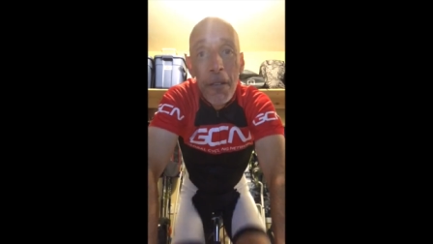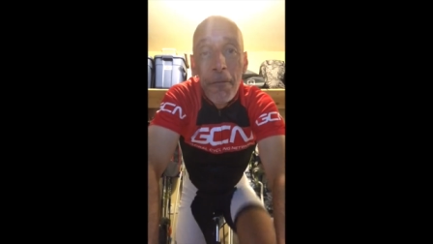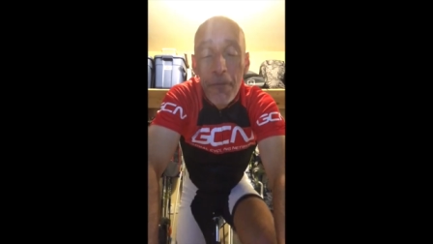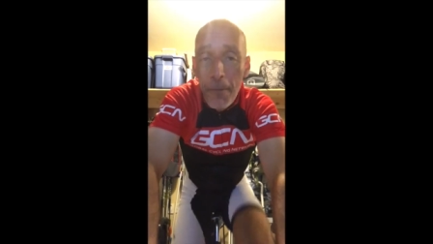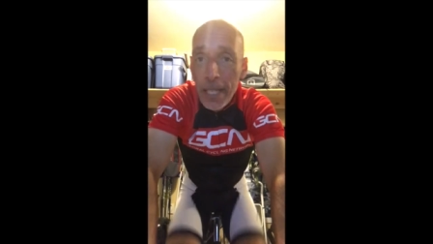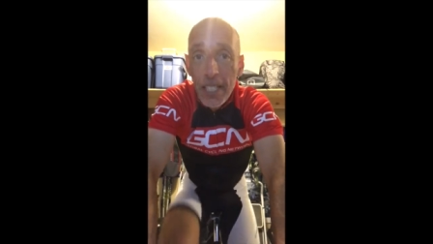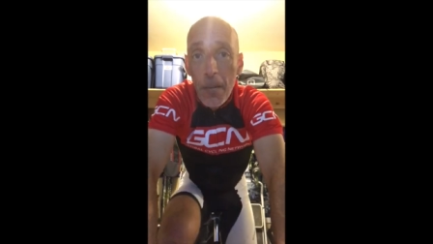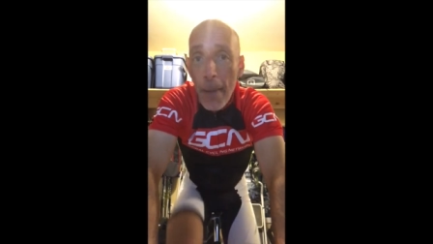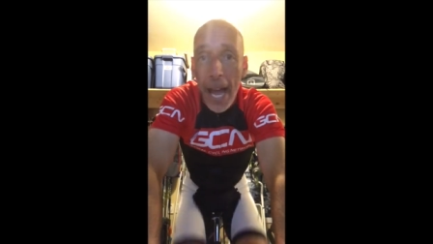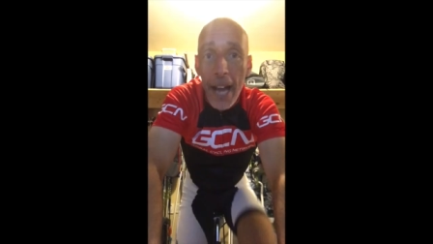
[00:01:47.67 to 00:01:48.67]
for me to
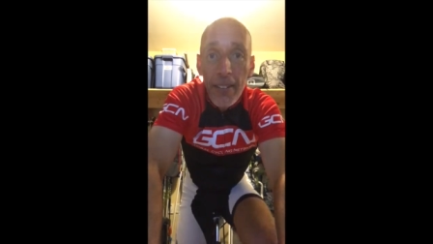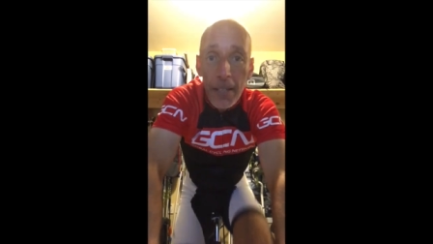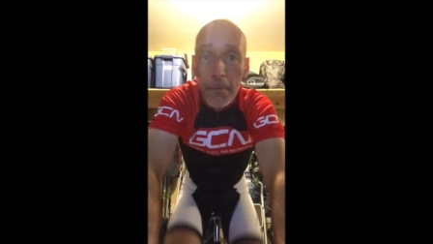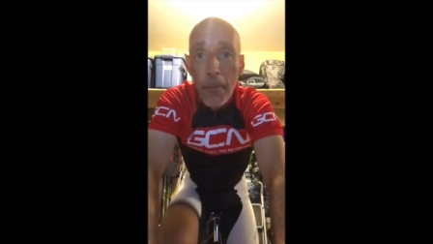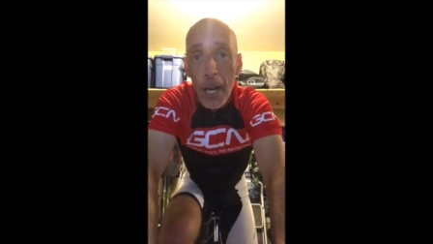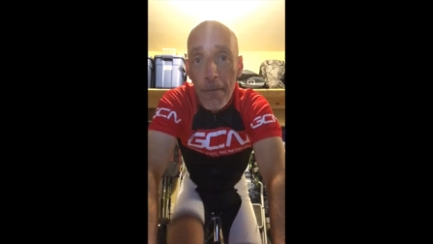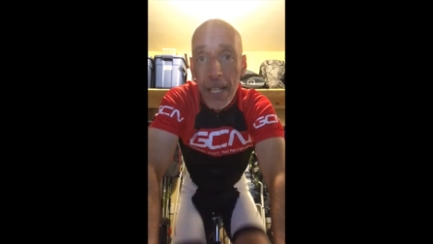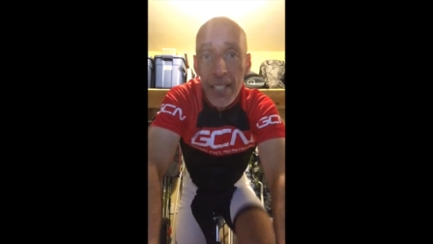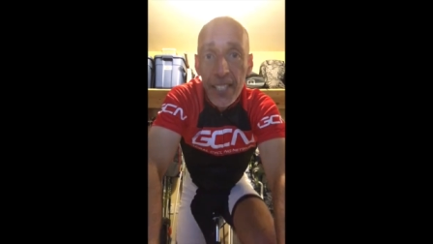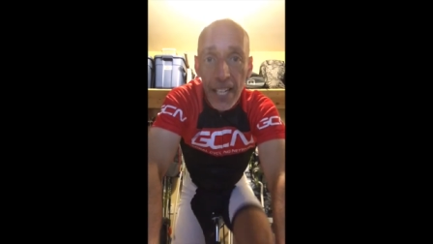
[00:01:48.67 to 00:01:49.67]
compare my
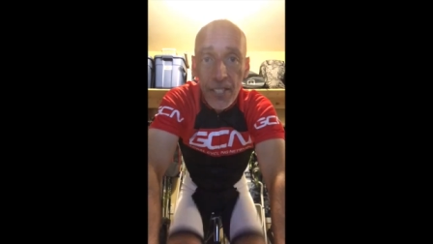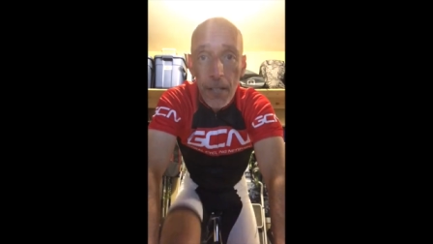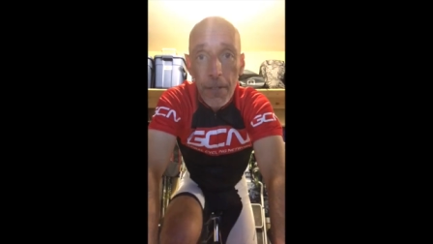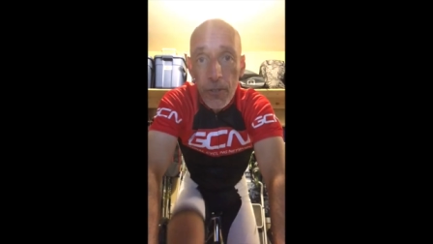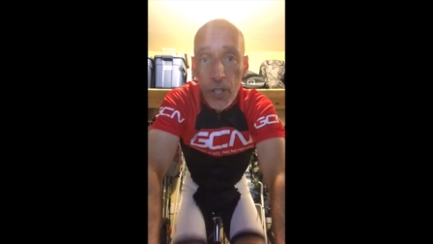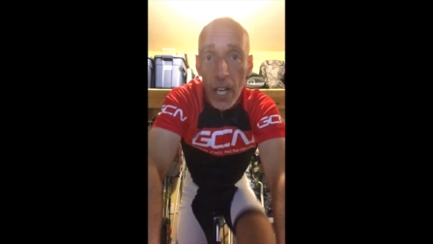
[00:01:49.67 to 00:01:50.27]
fitness against in the future.